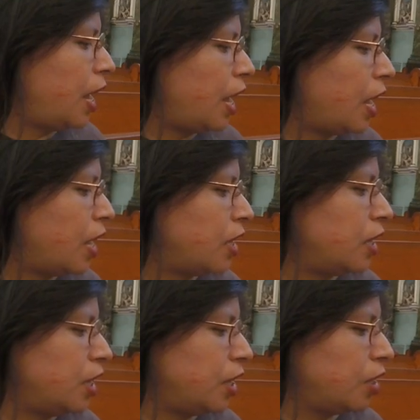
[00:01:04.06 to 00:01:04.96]

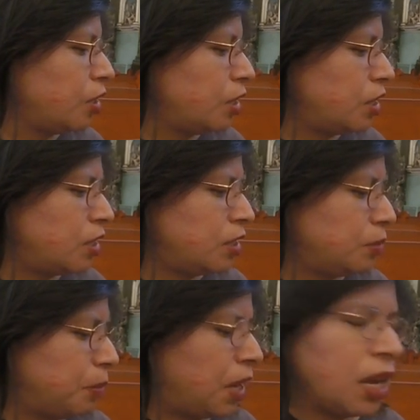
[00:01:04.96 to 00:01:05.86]
and here
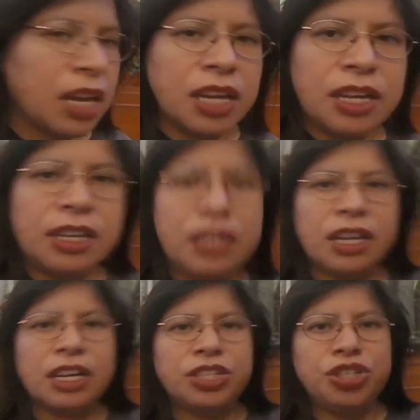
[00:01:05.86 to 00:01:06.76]
is my
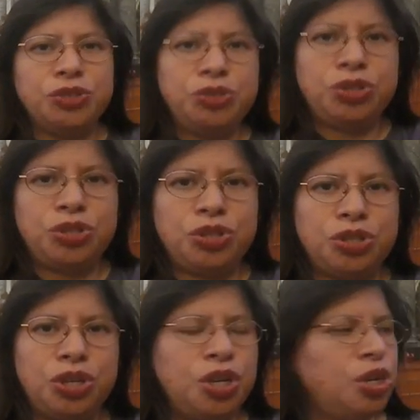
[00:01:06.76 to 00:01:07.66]
kind of
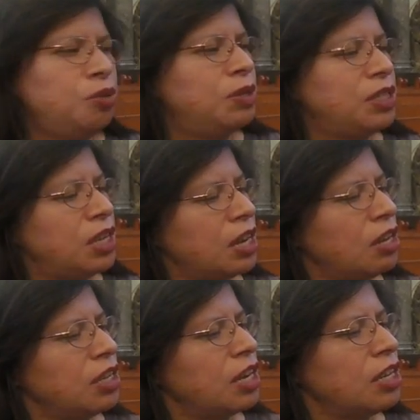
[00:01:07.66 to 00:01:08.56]
juice. What is it? I
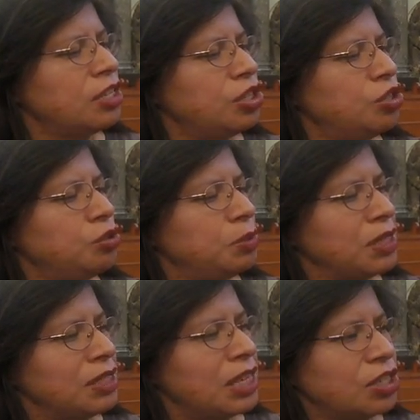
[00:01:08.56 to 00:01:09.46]
call it. I call this juice
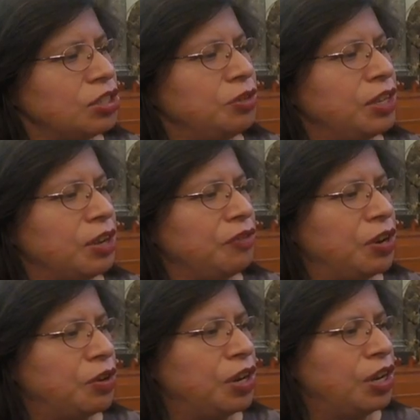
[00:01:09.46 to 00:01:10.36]
because it's actually like
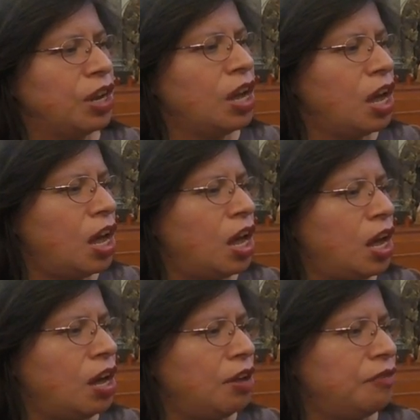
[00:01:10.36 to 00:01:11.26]
very,
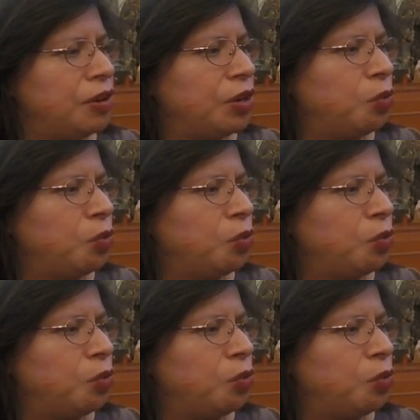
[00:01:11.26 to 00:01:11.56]
uh, very